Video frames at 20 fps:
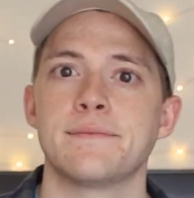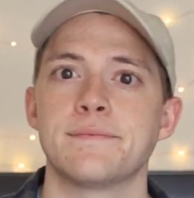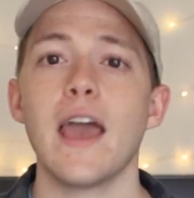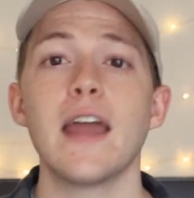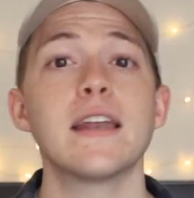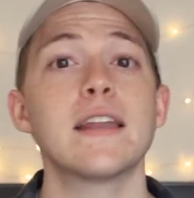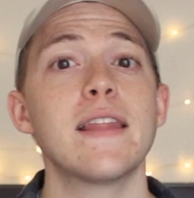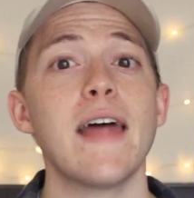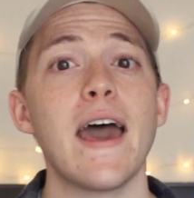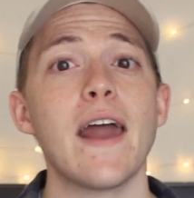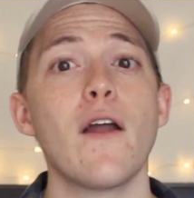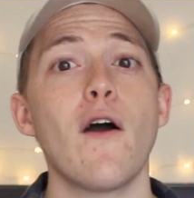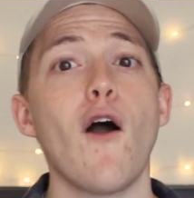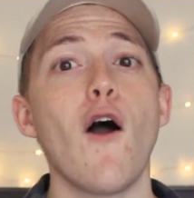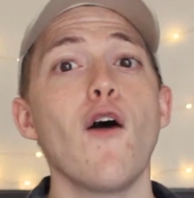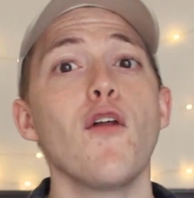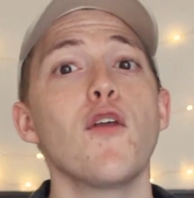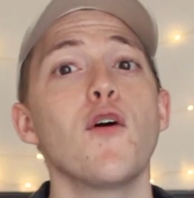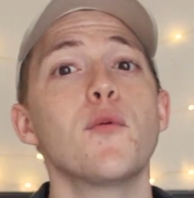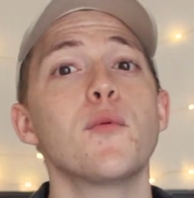And that,
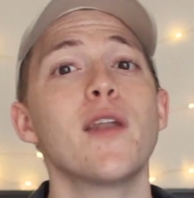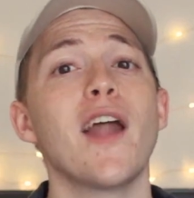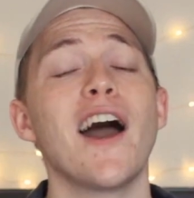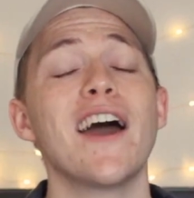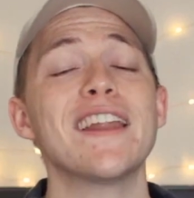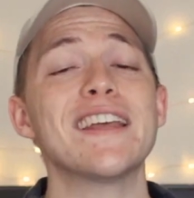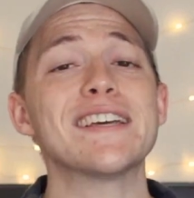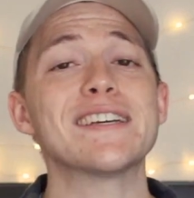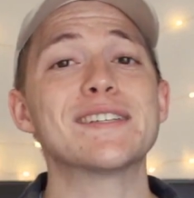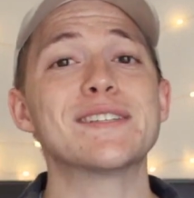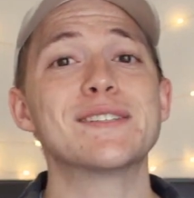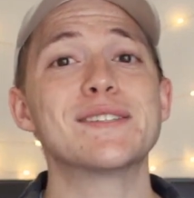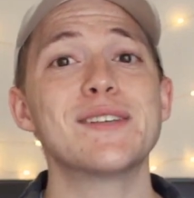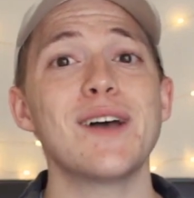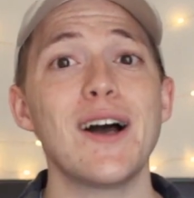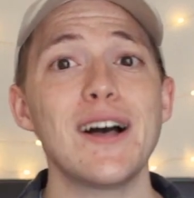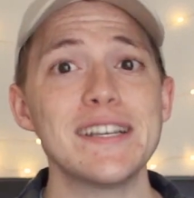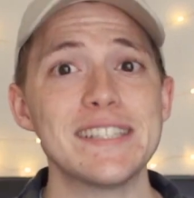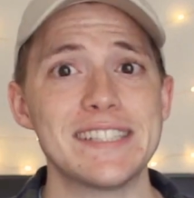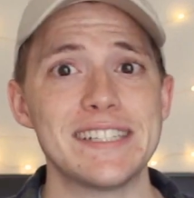although not
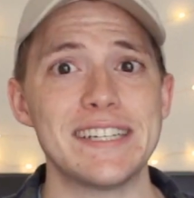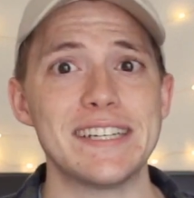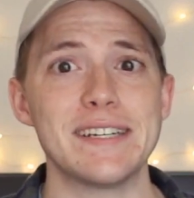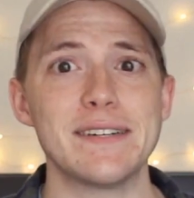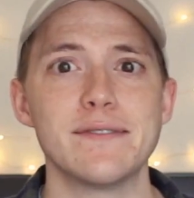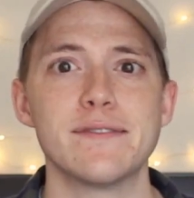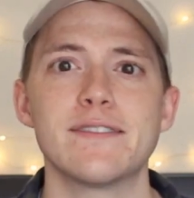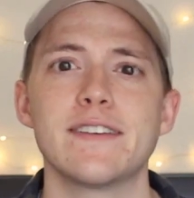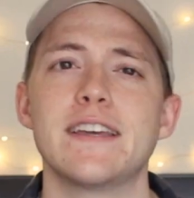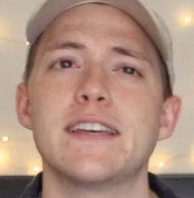exhaustive,